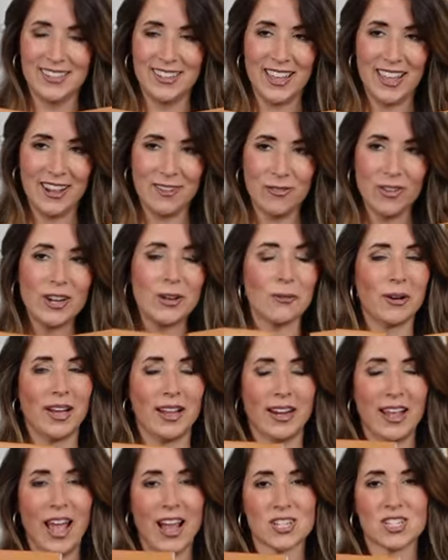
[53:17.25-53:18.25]
And if
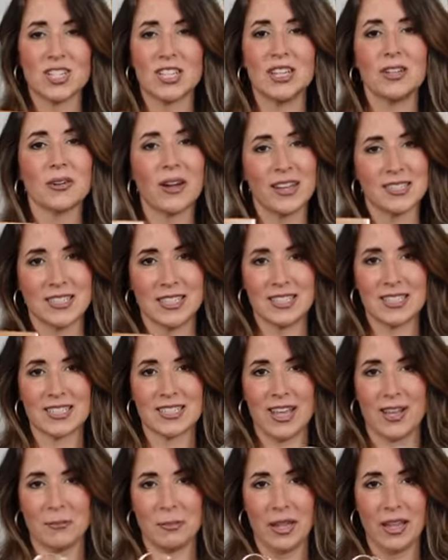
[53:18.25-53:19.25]
anyone, actually, you guys need to
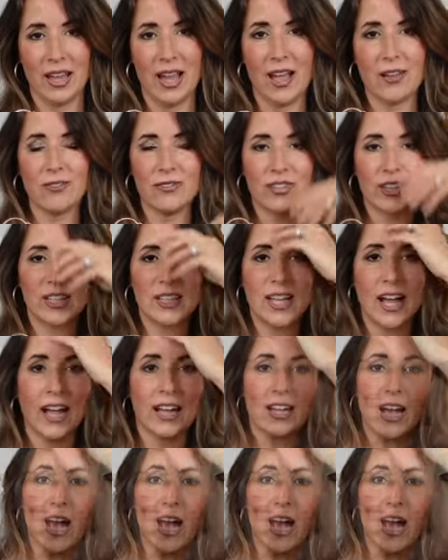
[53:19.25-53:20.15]
tell me. I feel like